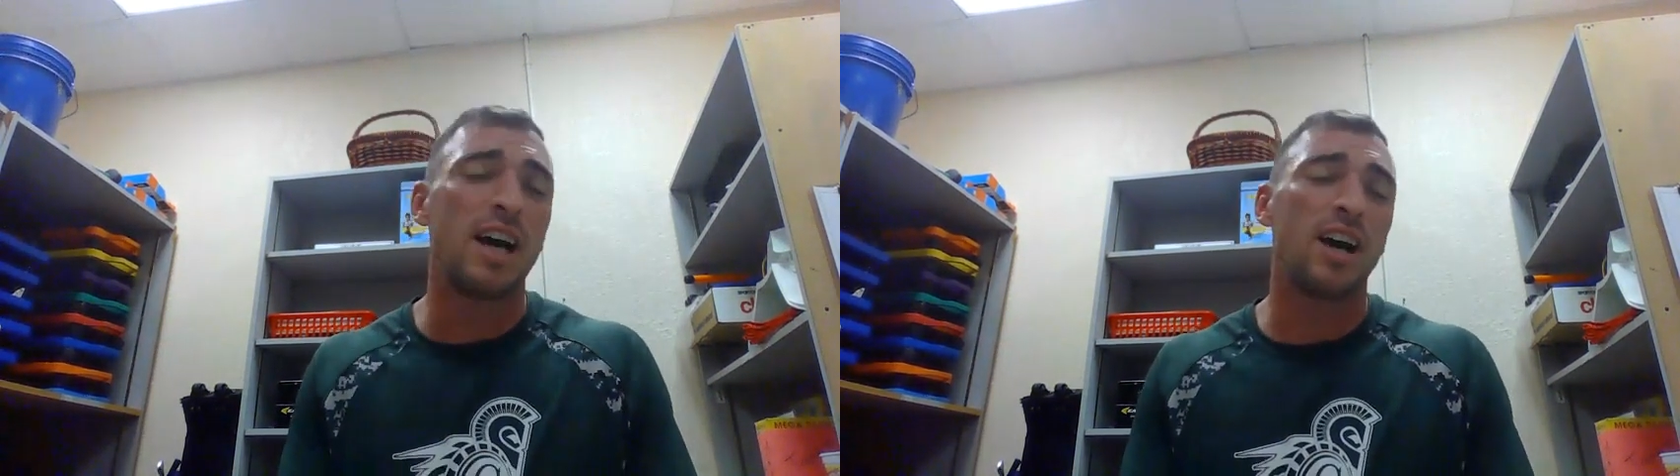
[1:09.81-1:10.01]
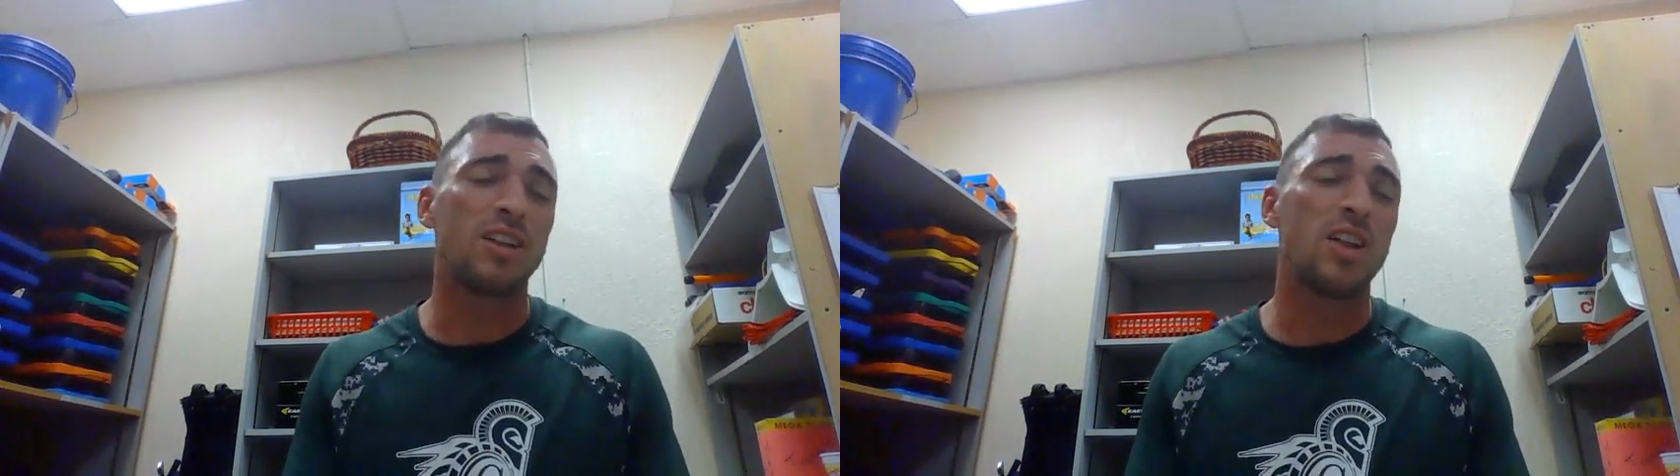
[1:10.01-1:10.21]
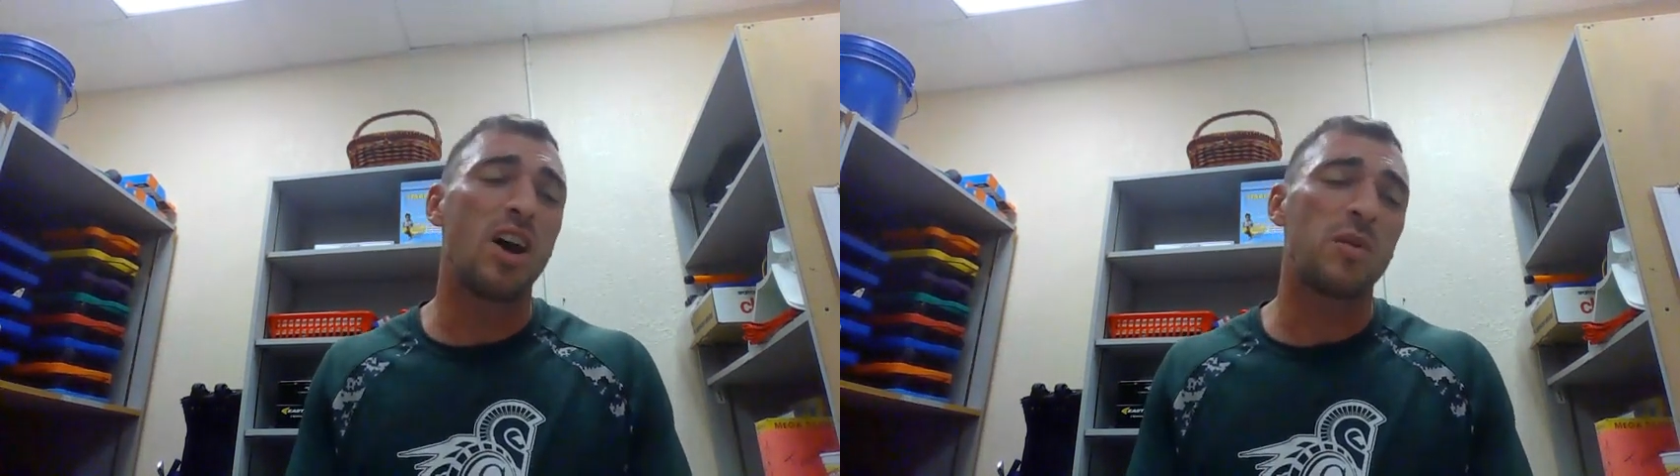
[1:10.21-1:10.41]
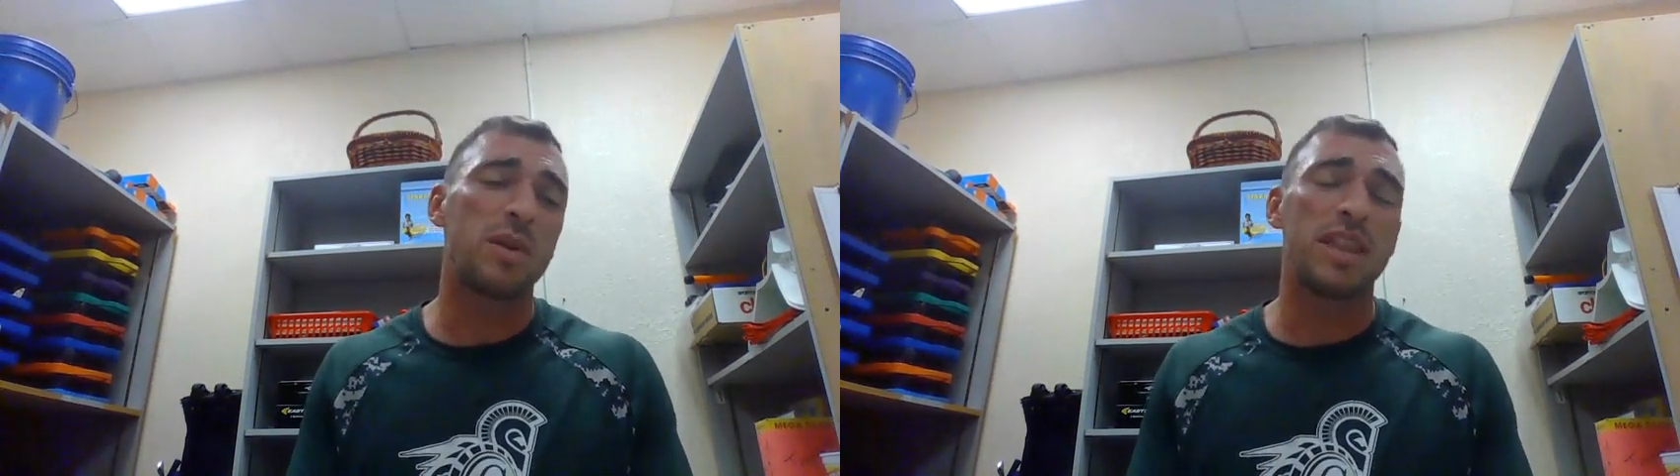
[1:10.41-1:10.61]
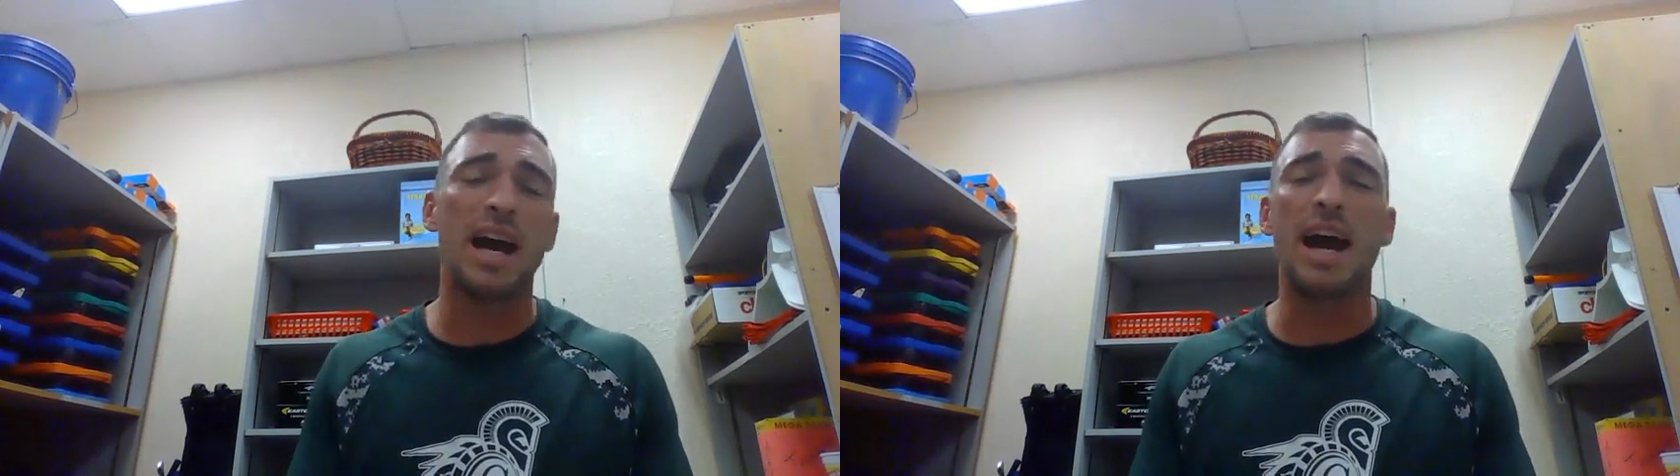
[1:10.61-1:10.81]
Along
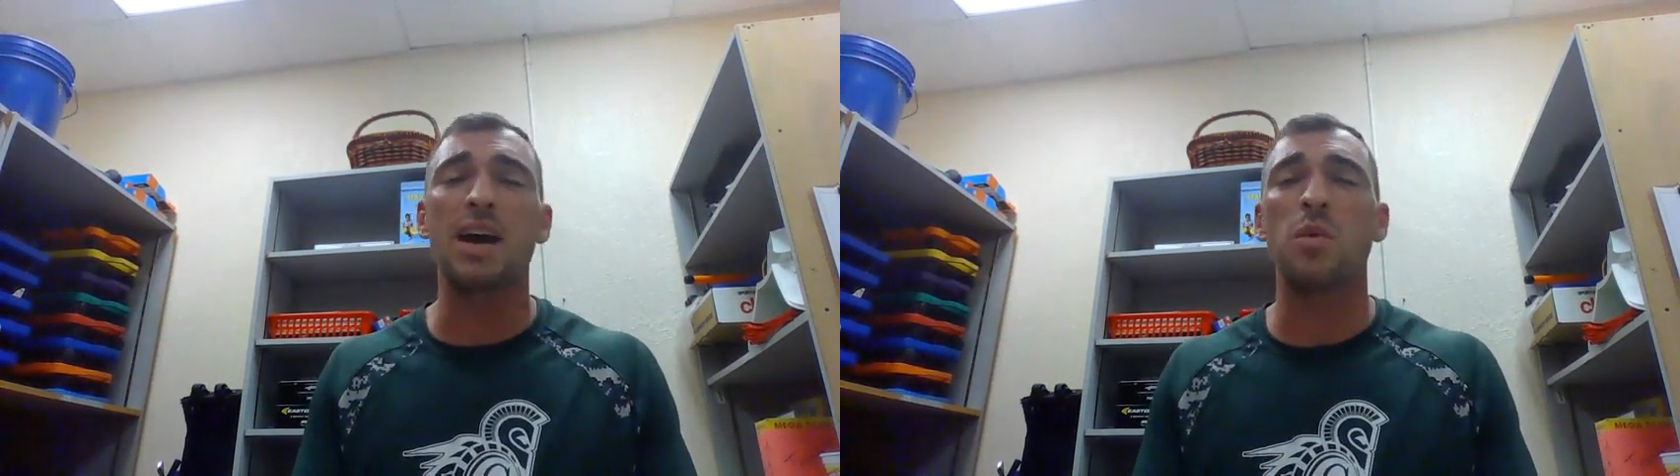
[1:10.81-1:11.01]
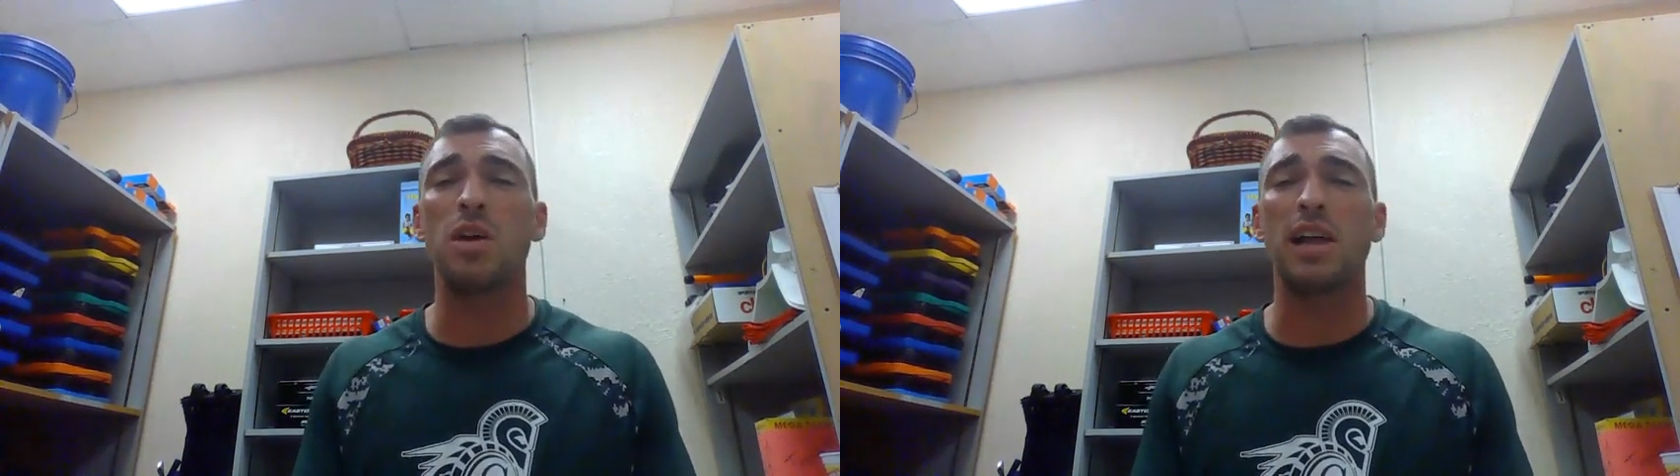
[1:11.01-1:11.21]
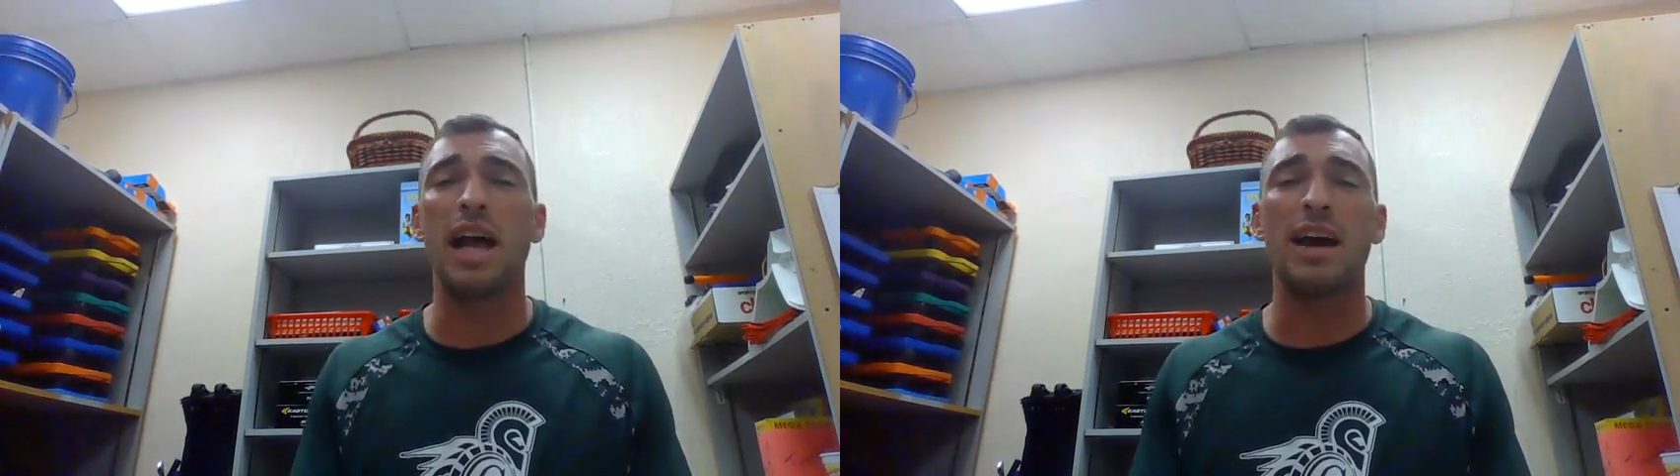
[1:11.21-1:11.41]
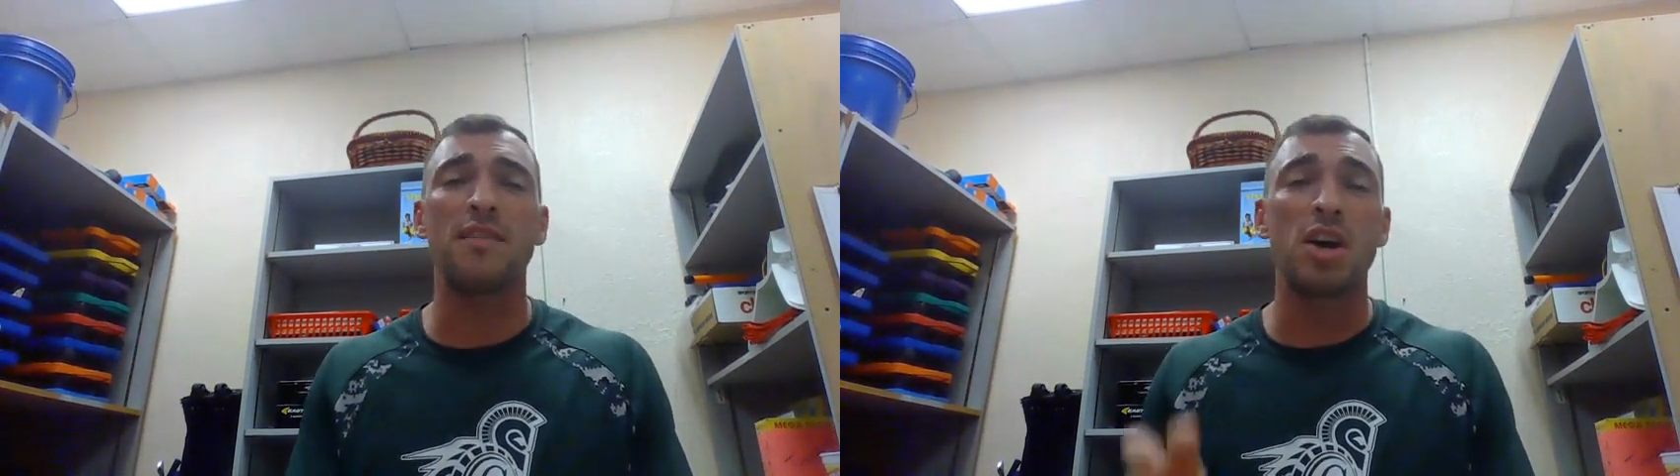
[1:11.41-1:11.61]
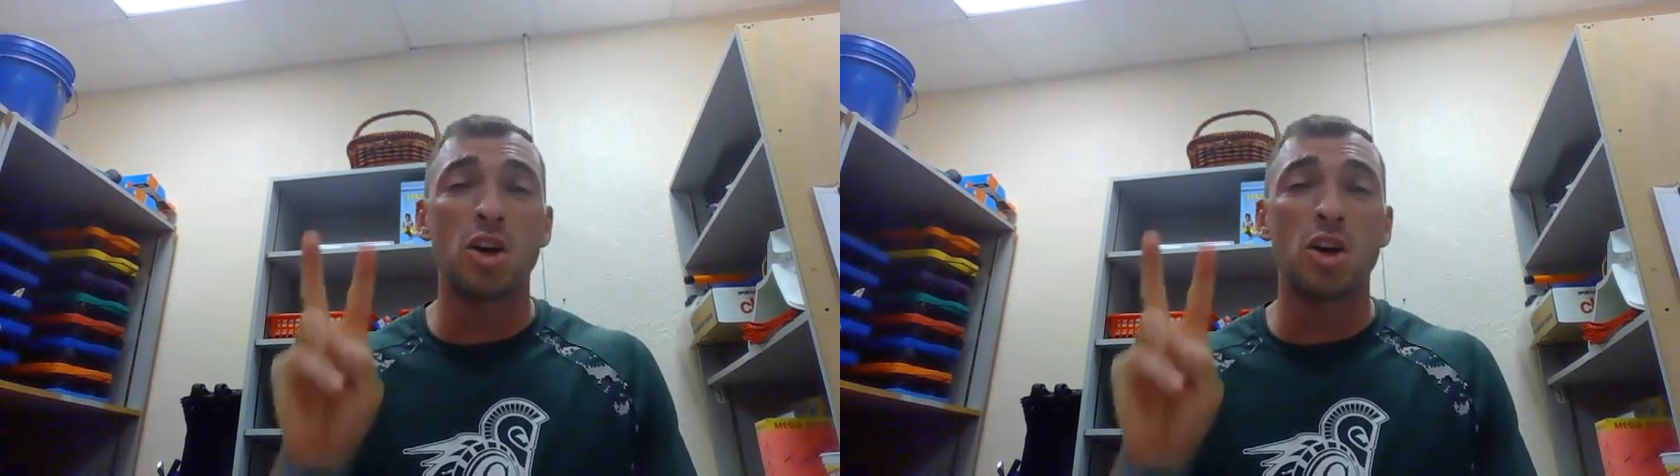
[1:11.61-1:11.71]
with that, I will have